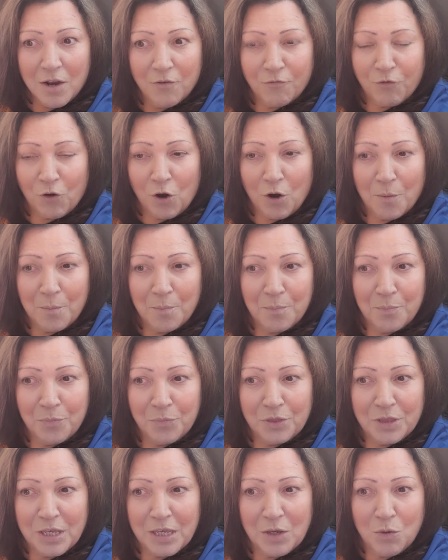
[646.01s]
from
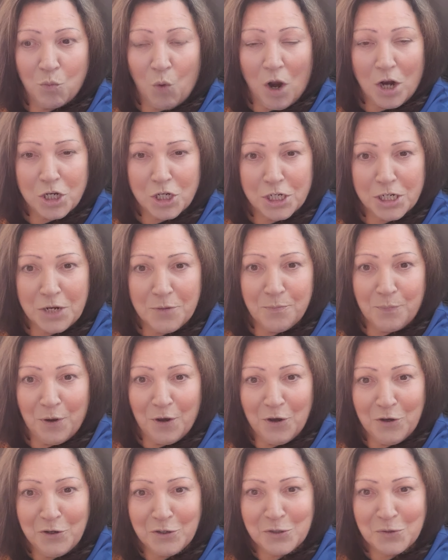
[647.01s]
the Washington
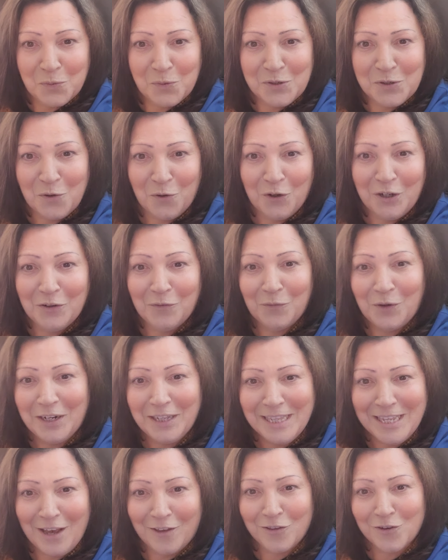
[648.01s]
Post, was on one of
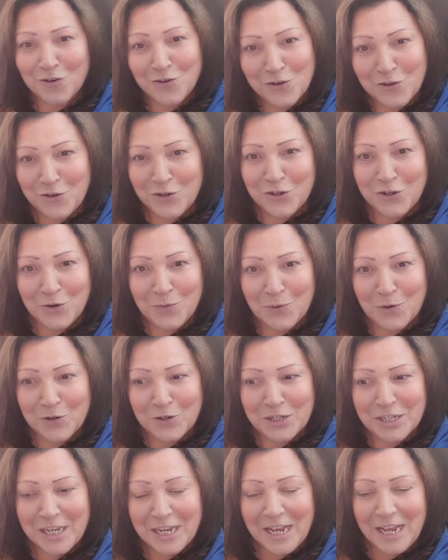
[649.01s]
the other
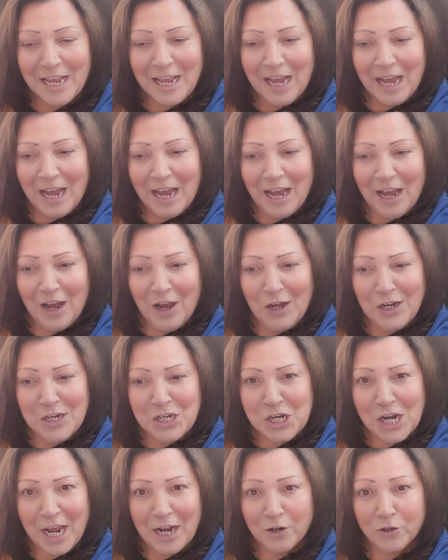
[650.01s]
YouTubers'
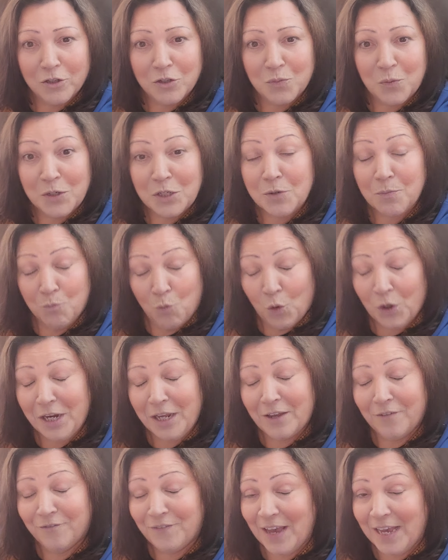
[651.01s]
channels, which Morning
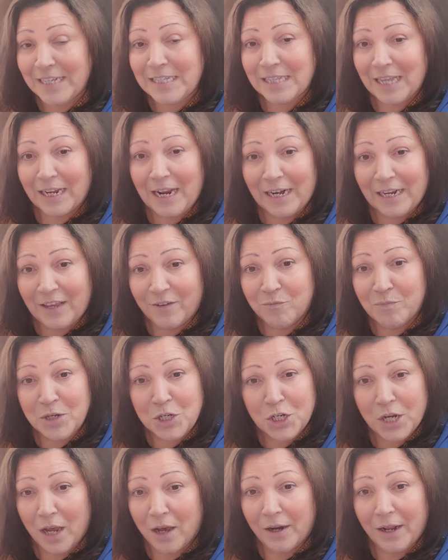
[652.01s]
Invest. I got to give him a
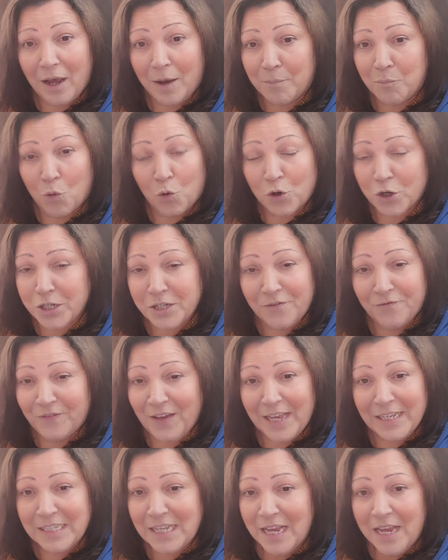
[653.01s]
shout out. Morris
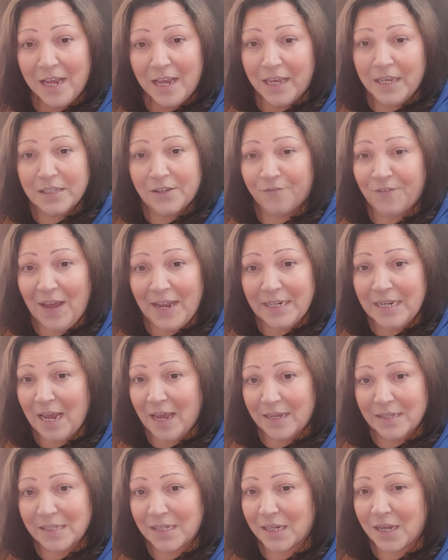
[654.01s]
Invest. He's a
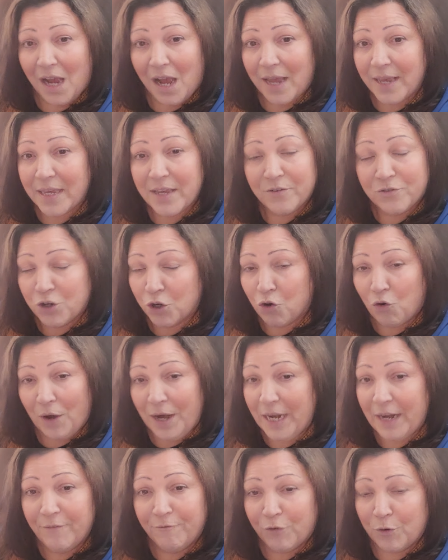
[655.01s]
fantastic guy. Gives you
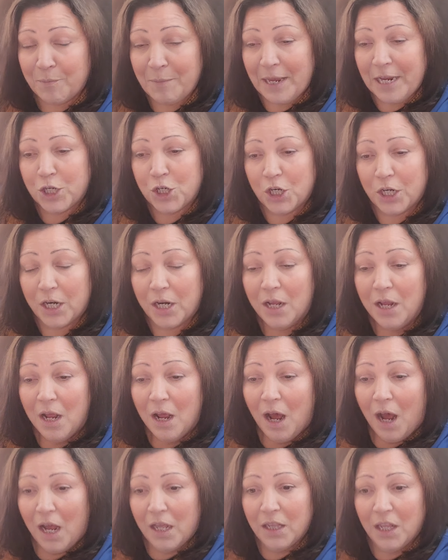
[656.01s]
great information.
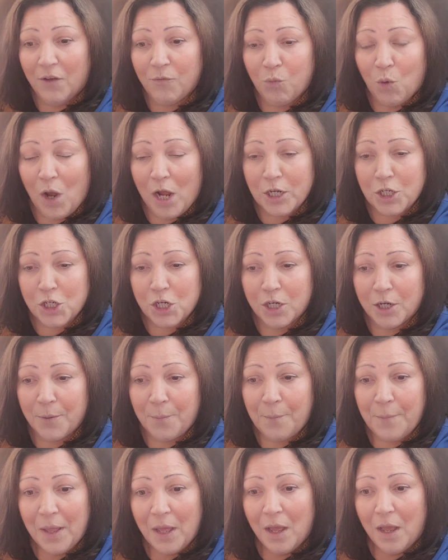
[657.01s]
I love watching
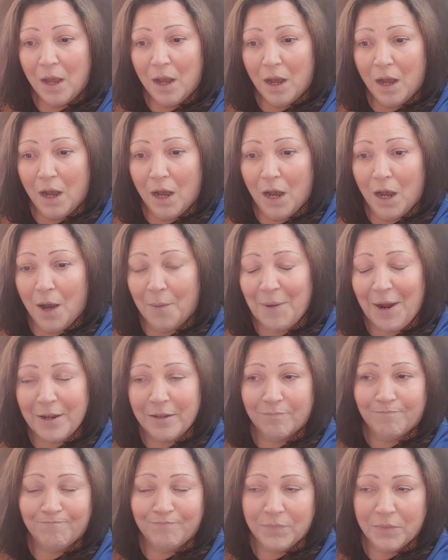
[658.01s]
him. I
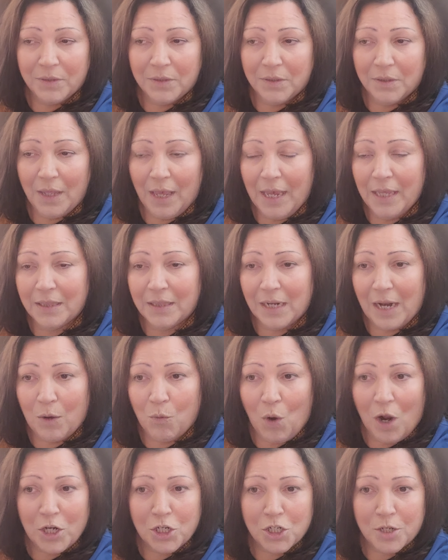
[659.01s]
hate that I
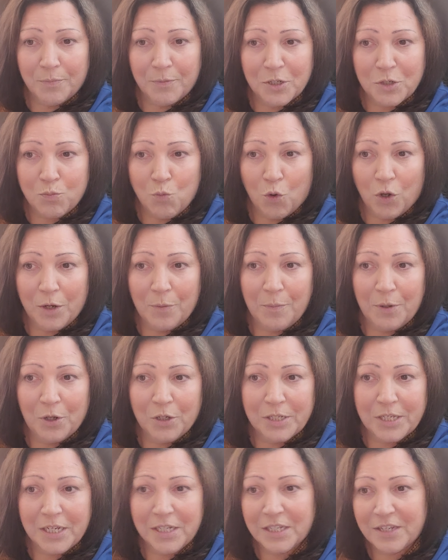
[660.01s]
watched him this morning,
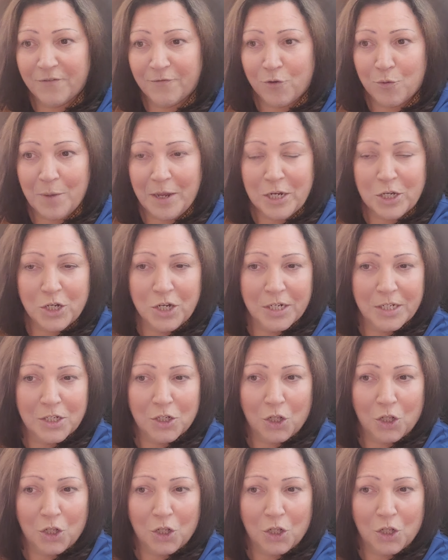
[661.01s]
because his information is